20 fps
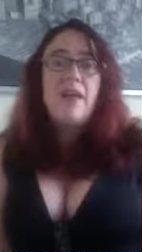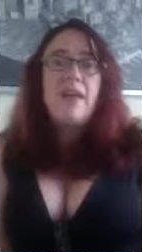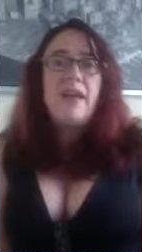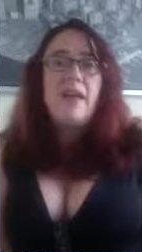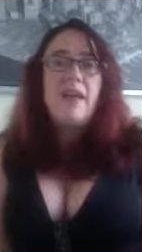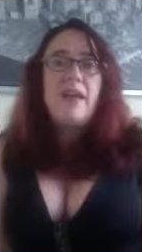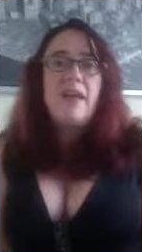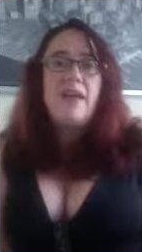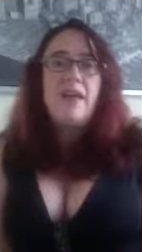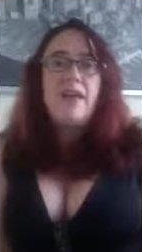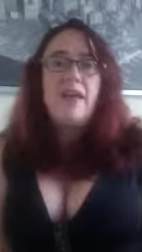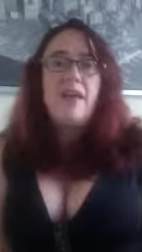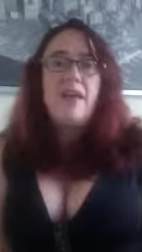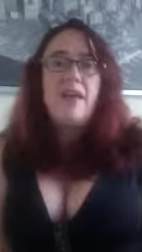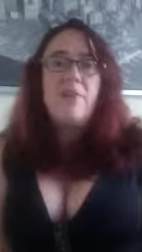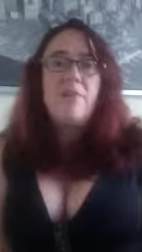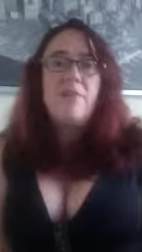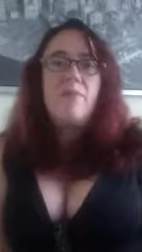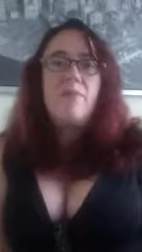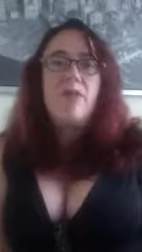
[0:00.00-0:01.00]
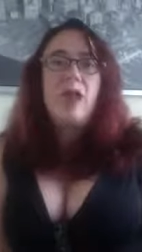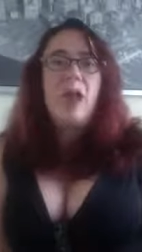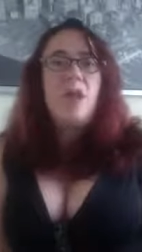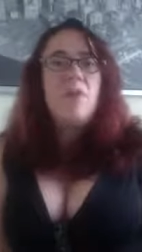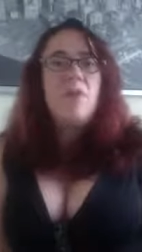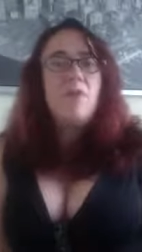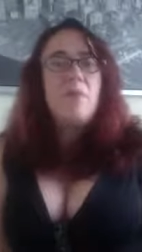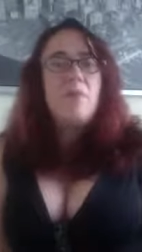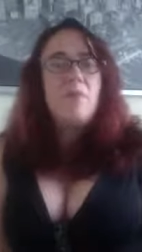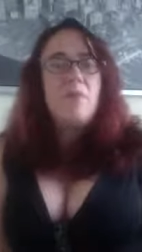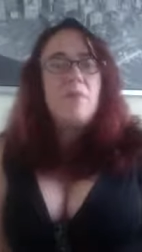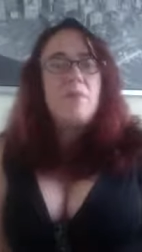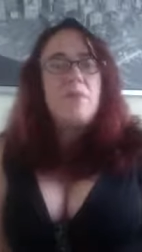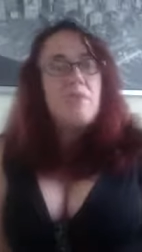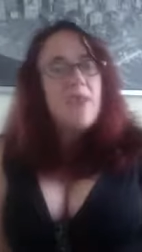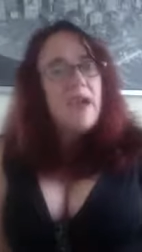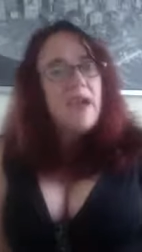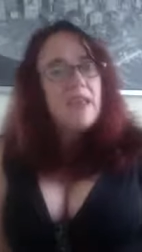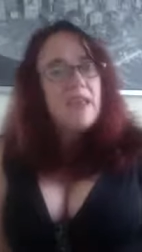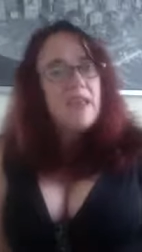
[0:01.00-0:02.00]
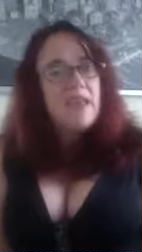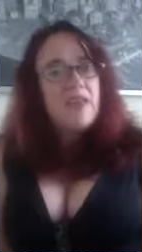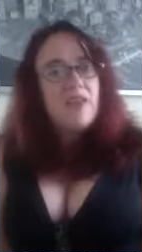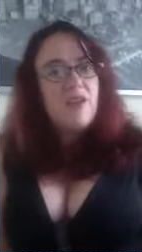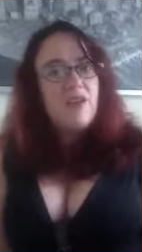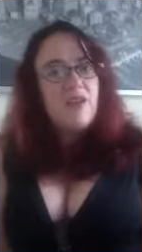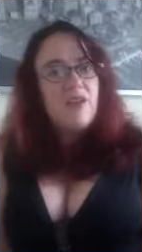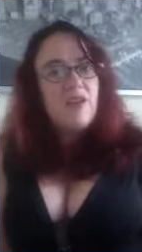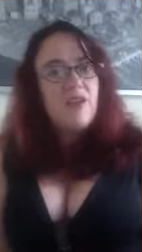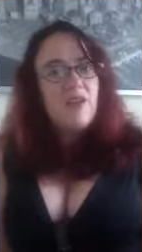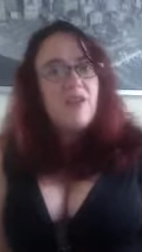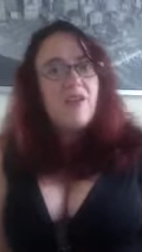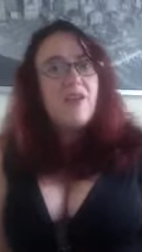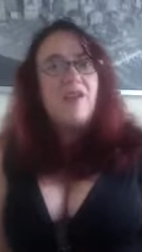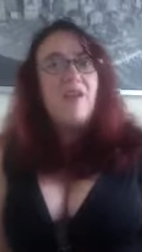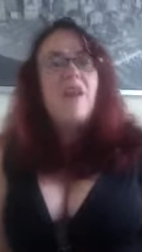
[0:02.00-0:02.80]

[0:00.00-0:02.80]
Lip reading: And I will be back here